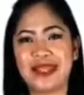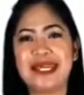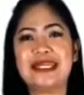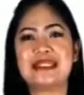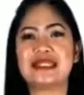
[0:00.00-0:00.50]

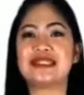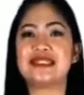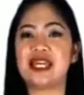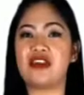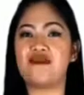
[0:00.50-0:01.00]
Since the
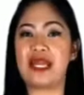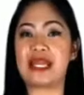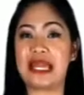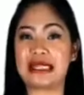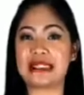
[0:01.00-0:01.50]
given
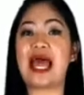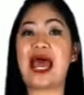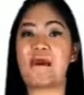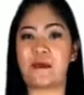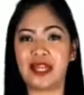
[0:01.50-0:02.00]
is a
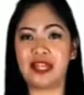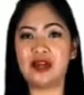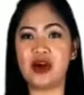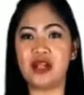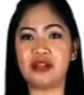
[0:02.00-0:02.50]

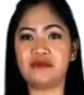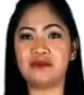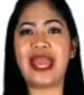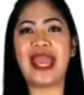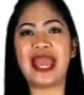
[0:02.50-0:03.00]
pentagon,
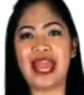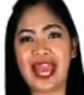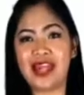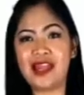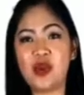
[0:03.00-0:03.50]

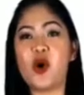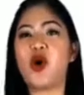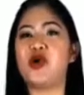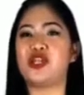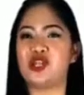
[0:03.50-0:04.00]
n, or
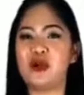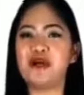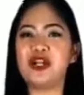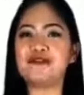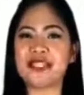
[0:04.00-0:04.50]
the number
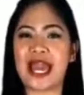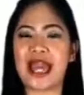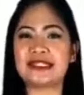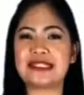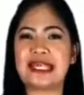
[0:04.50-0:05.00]
of
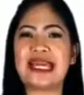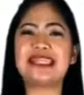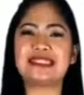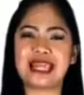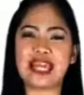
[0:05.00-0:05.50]
sides, is
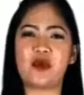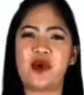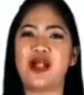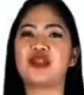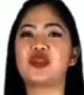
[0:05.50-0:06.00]

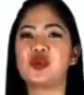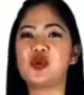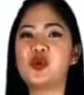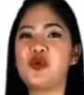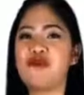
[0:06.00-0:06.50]
equal to
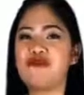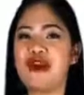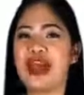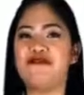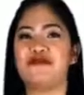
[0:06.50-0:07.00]

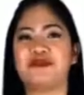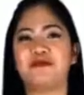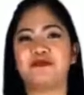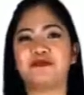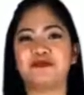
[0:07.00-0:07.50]
5.
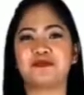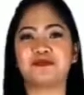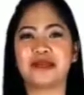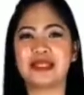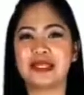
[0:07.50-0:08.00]

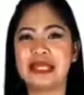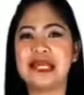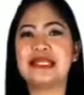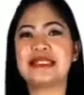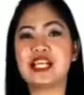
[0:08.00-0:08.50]

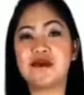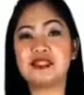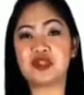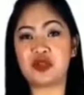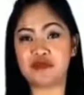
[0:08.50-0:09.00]

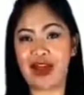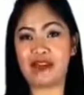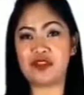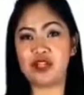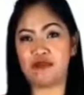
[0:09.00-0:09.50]
Substitute 5 to
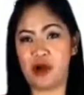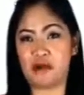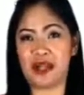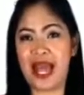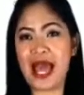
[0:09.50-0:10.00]
the
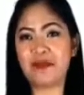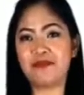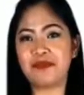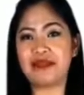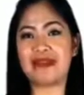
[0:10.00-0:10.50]
formula,
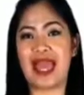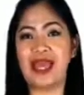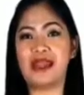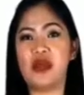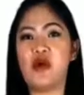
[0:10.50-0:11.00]
then
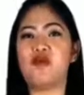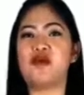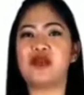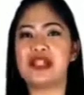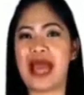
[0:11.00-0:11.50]
we
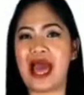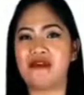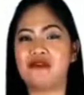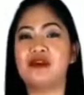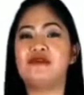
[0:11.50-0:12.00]
will have
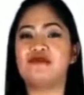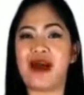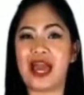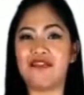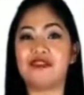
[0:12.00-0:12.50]

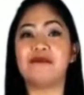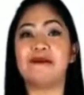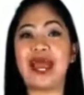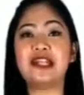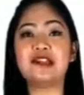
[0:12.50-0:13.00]
5
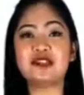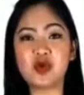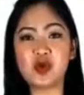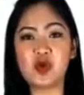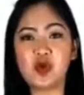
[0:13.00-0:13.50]
minus
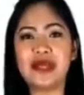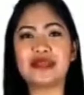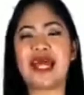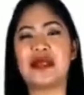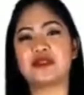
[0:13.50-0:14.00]
2
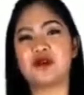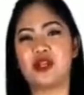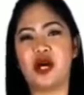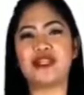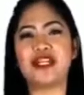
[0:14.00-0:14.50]
times
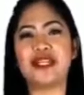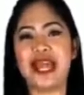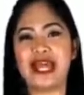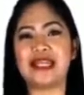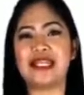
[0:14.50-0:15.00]

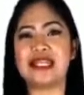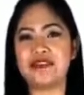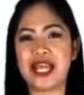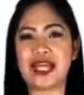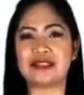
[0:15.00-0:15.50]
180
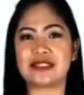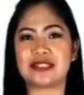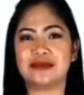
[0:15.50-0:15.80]
degrees.